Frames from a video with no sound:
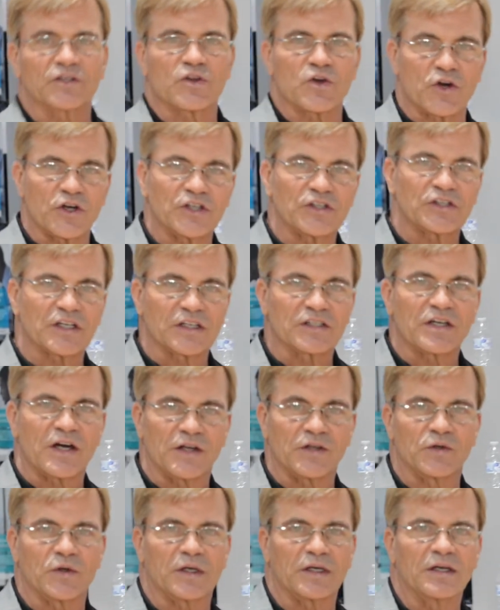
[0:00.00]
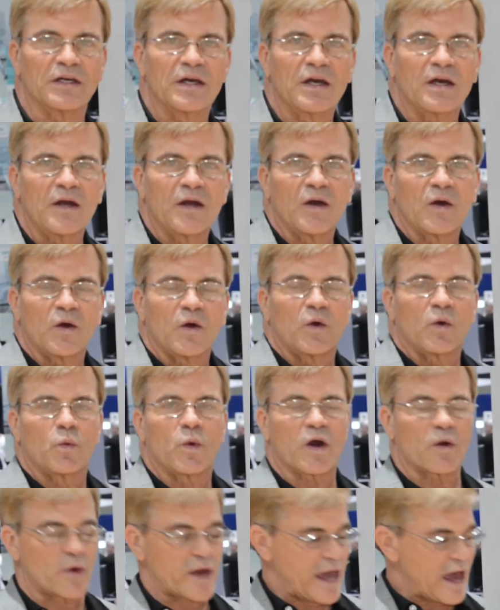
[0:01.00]
3600,
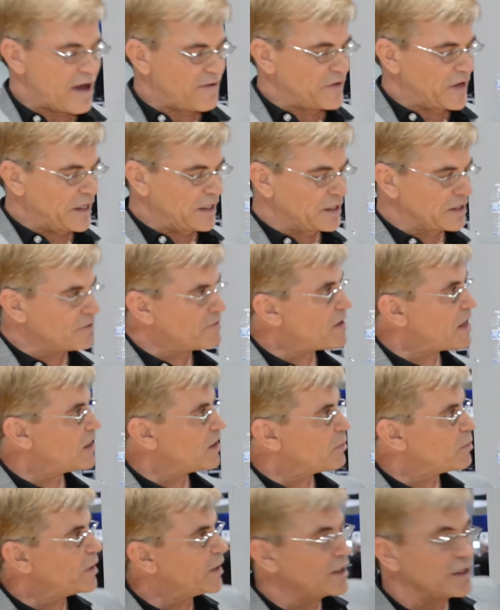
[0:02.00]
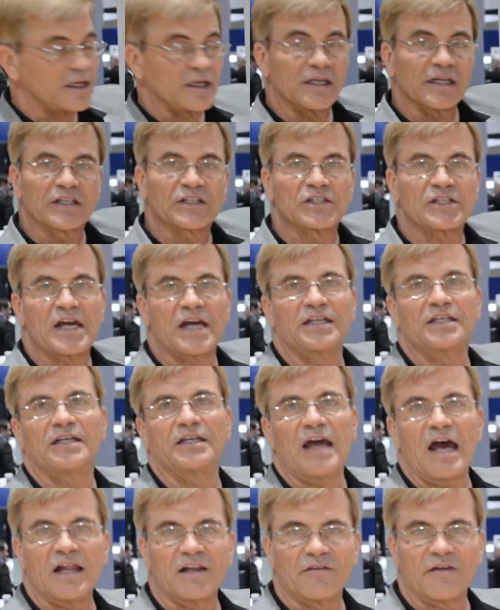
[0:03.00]
where we have in development an
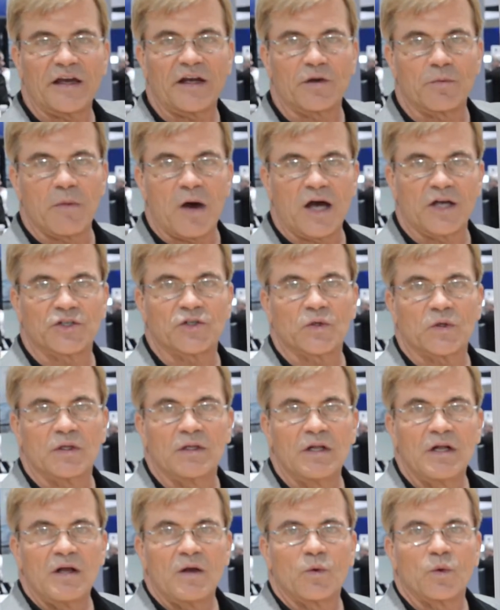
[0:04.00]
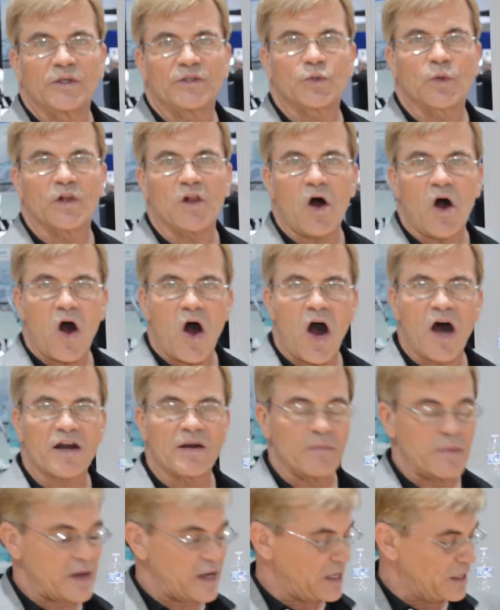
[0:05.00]
extended elevator module, which will
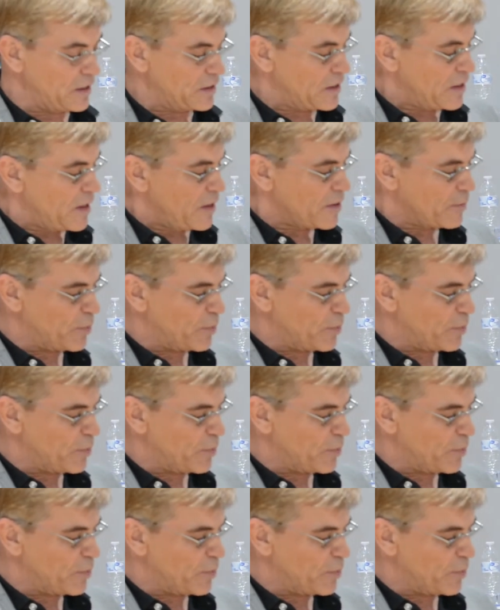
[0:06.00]
automate the